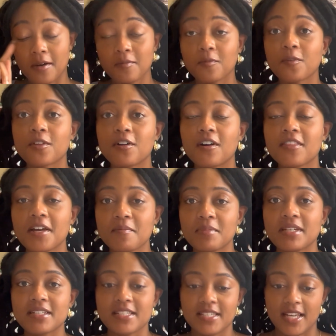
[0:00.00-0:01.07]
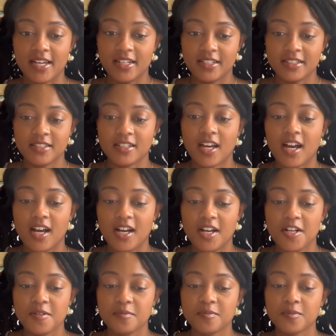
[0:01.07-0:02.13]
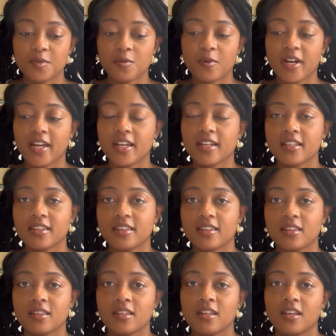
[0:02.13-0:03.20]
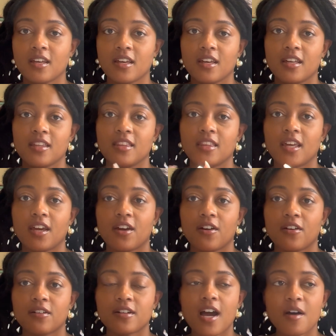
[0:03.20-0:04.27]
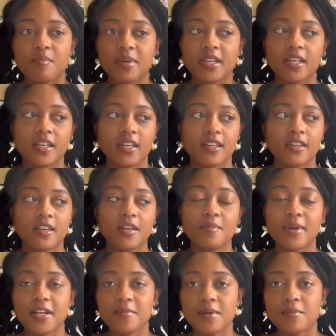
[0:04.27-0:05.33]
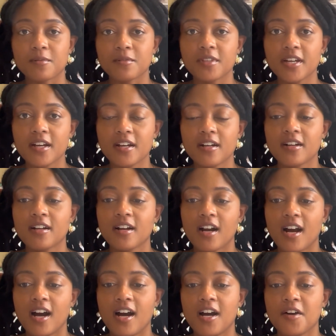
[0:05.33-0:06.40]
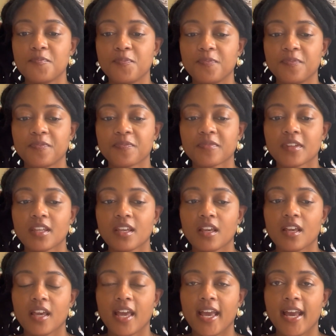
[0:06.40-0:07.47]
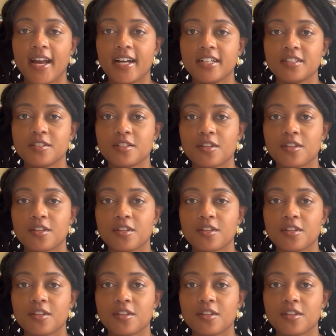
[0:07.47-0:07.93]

with all that being said, with there not being many people there, and